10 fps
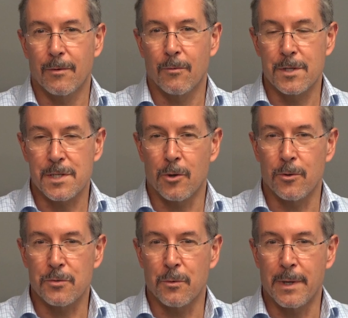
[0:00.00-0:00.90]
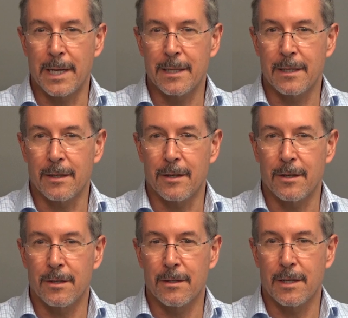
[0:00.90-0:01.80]
Once the holes were made, the
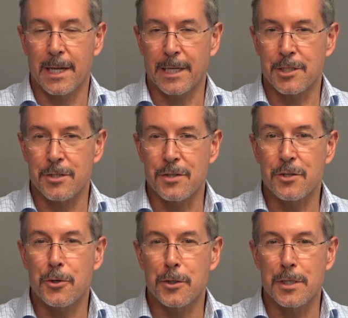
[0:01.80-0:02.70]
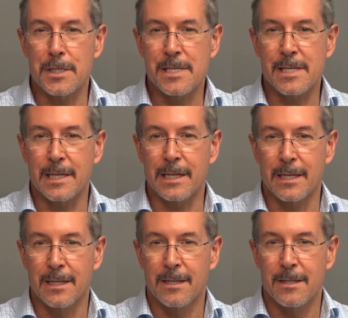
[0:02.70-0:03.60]
technicians couldn't
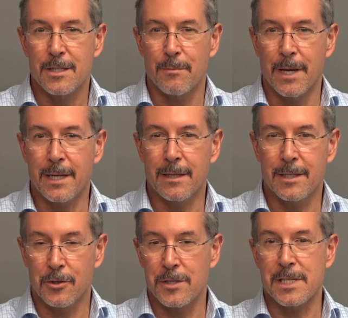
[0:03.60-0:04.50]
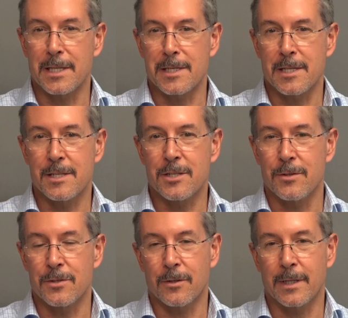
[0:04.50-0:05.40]
see the slits to
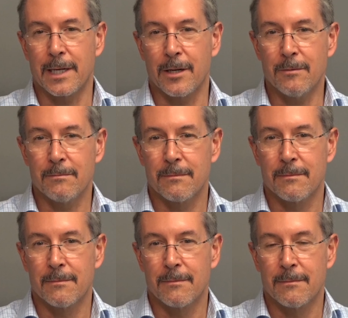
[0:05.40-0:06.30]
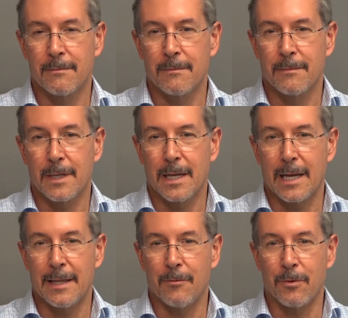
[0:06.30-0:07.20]
insert the hair.
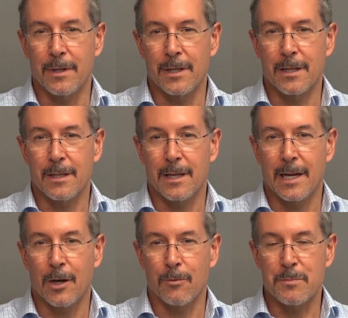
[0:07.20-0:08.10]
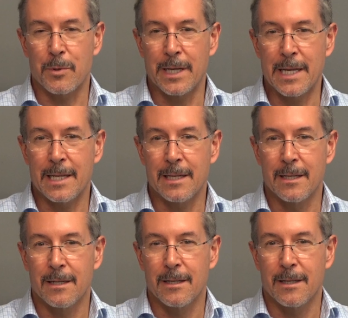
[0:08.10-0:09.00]
And then when the hair was put in,
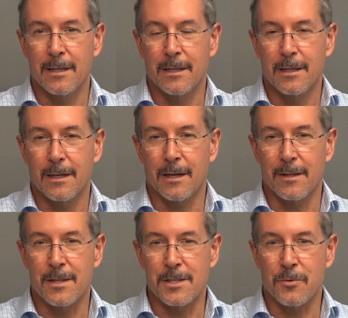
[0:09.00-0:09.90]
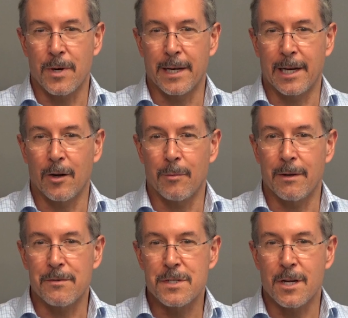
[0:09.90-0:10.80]
the surrounding hair may
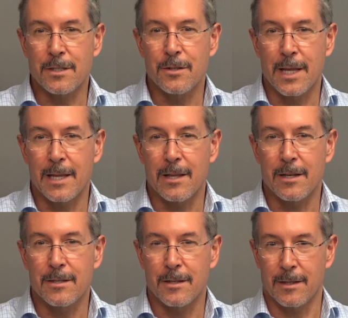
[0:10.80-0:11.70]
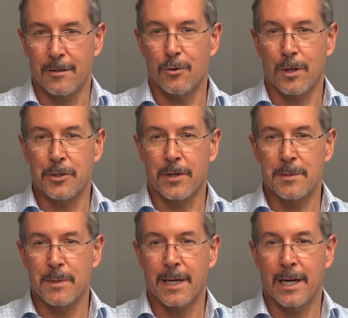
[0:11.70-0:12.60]
have stuck to the newly
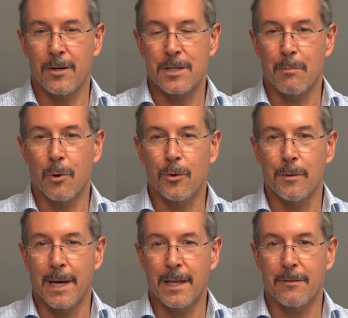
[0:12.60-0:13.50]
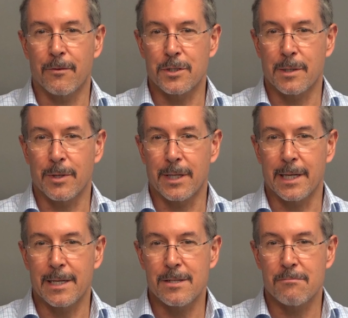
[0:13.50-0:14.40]
transplanted hairs and pulled them out in the first couple of
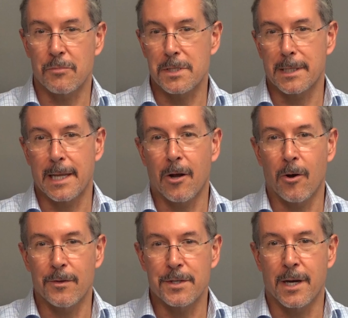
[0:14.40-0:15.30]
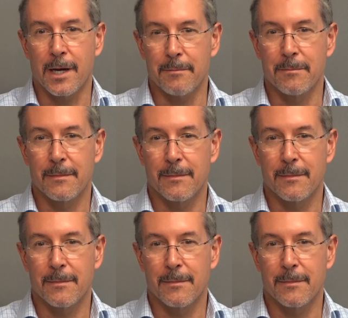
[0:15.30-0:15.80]
days. We see that all the time.